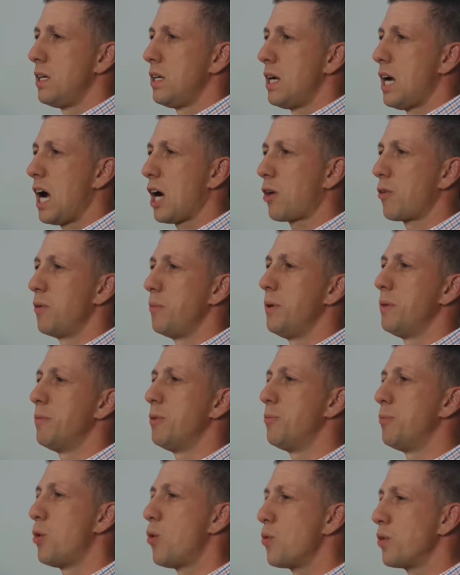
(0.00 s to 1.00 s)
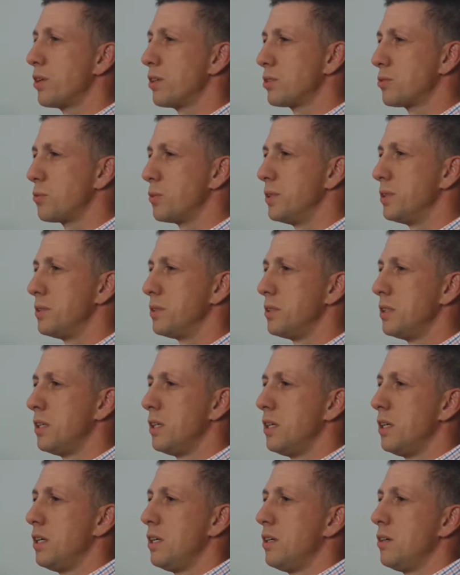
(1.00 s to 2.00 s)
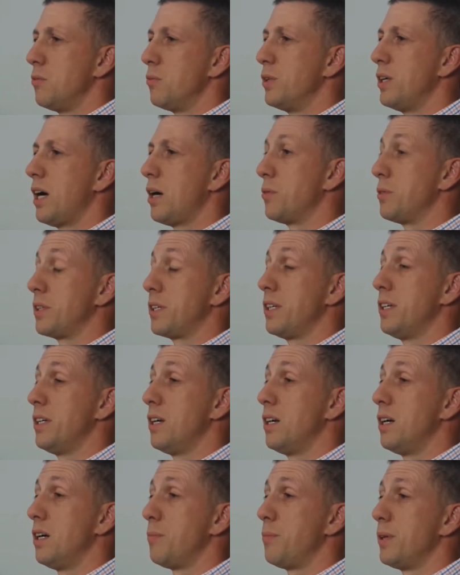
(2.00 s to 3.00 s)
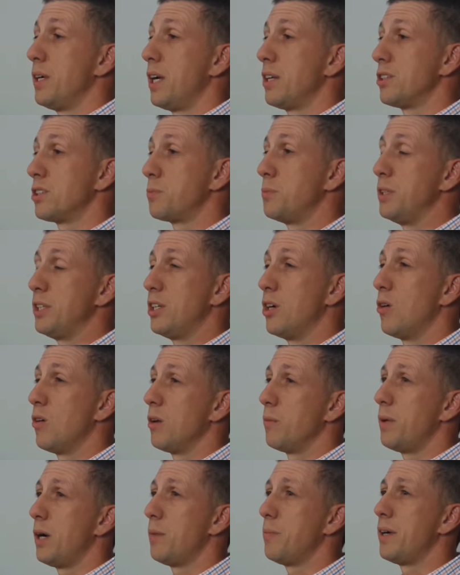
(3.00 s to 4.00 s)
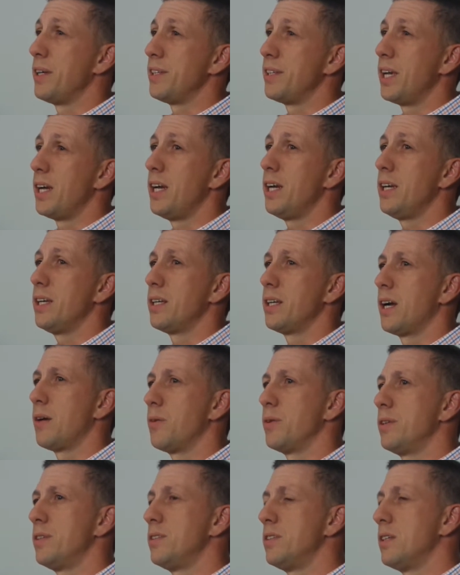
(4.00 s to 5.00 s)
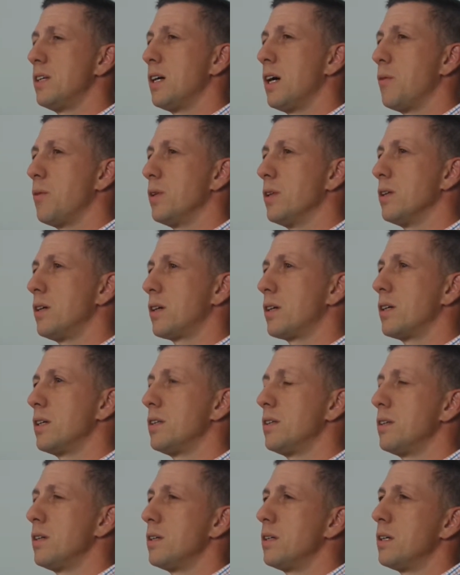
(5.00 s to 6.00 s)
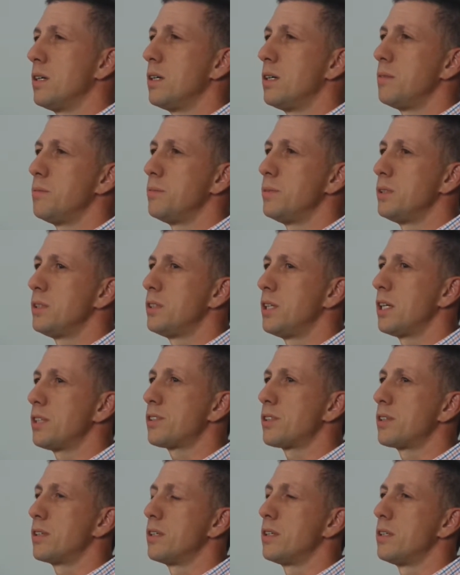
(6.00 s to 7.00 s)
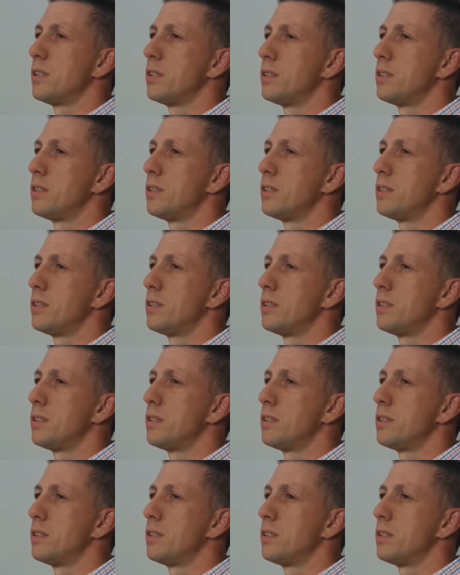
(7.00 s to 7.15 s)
I can remember mornings when I would get up and I'd just be going about my day, and I would look at Jessica,